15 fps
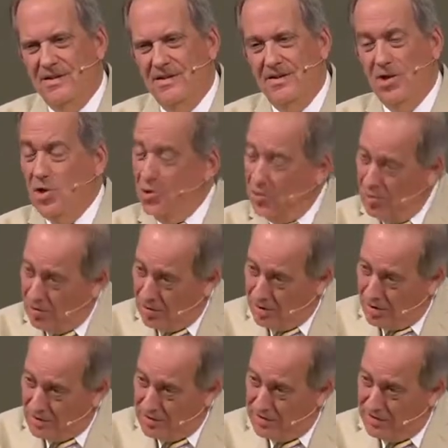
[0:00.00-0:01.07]

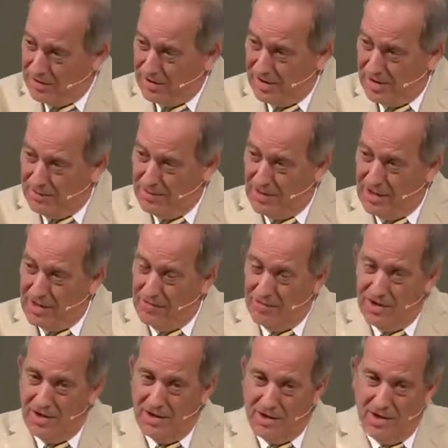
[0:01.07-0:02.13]
Nor do I think anybody
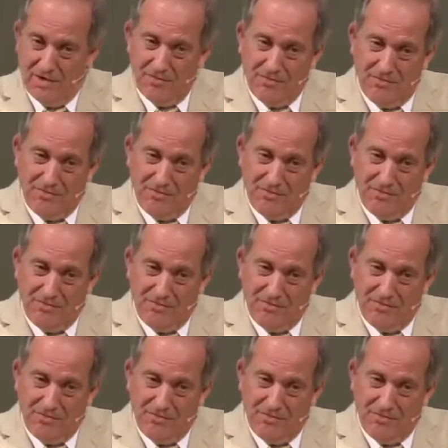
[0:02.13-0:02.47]
really had,